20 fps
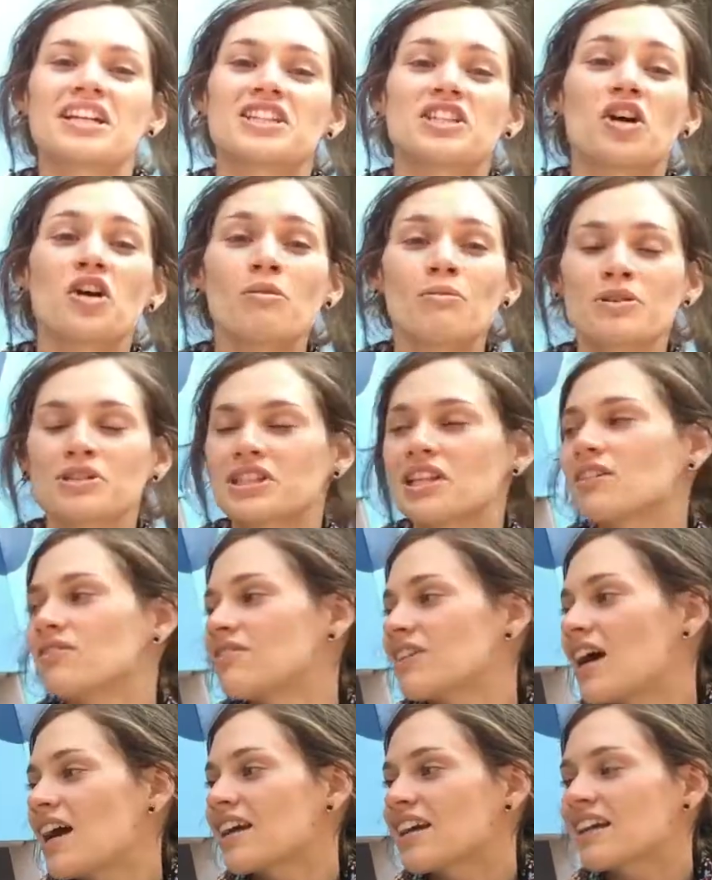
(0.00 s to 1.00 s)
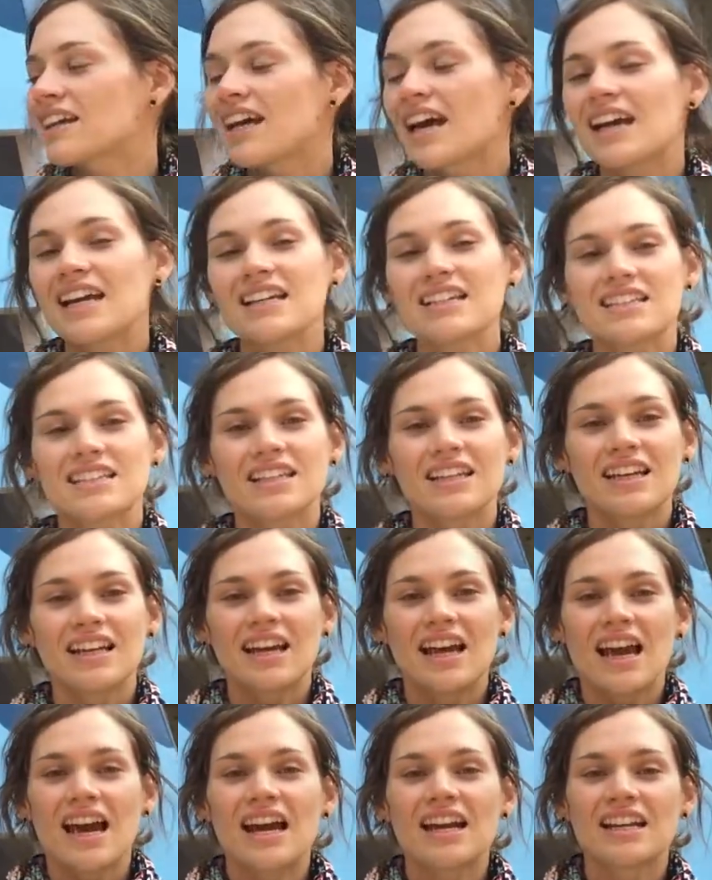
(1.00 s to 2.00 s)
It's almost like flying a kite,
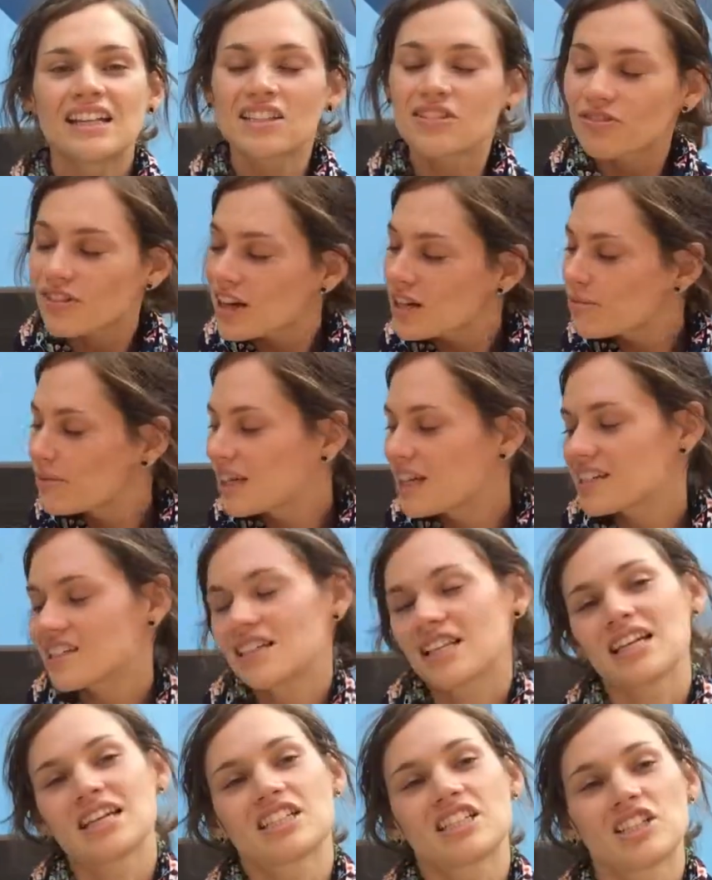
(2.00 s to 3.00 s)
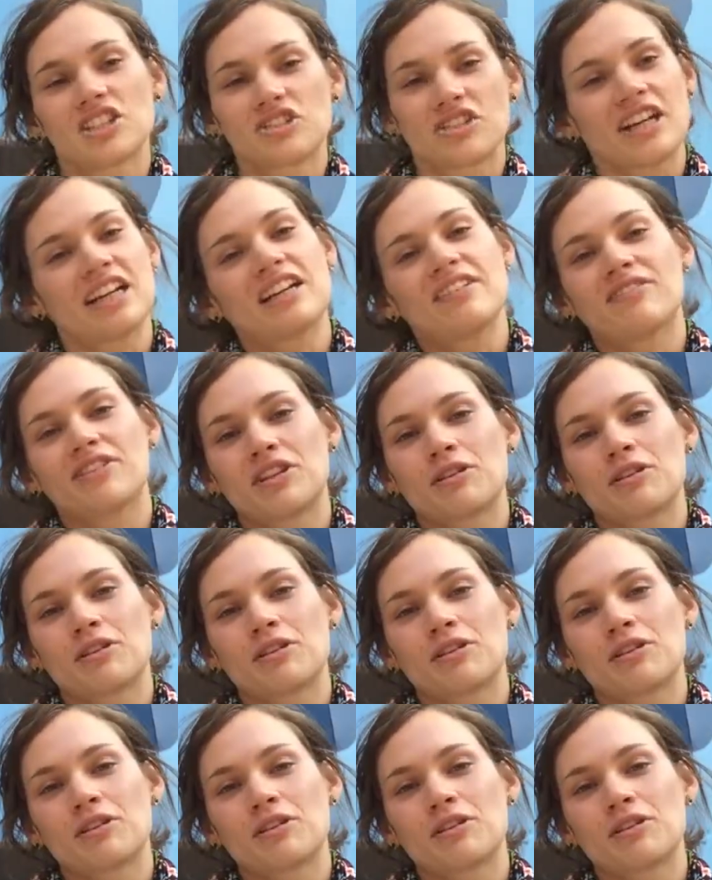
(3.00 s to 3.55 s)
and it's fun because they get to create it for